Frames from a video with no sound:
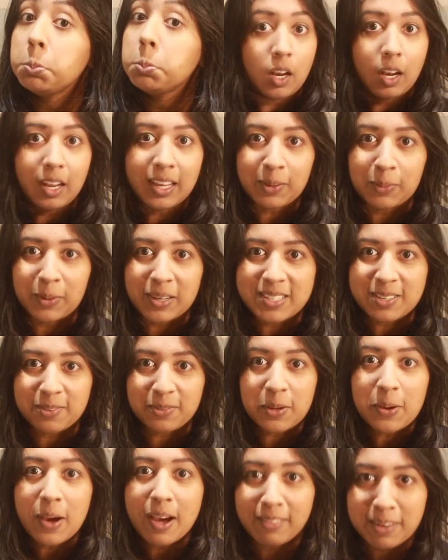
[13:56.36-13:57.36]
Likewise, if
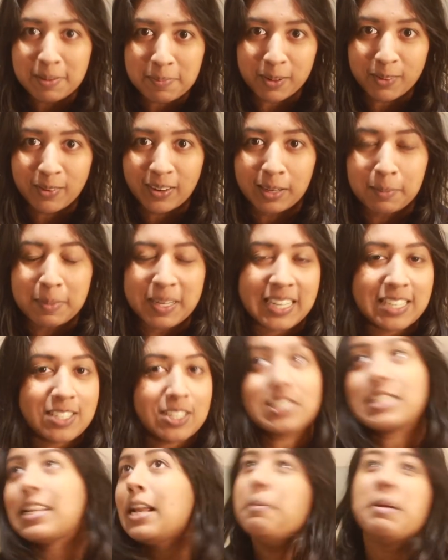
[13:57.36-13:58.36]
you have any book
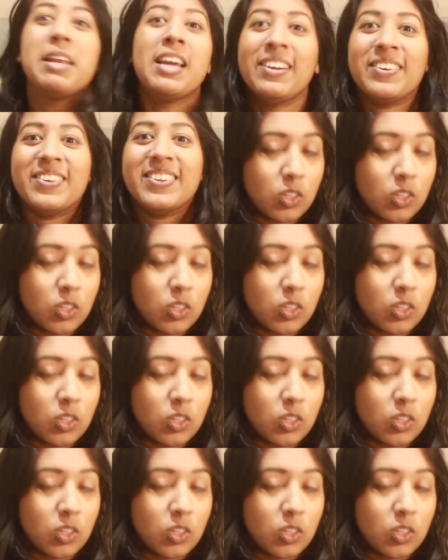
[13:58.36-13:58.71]
recommendations, let me know.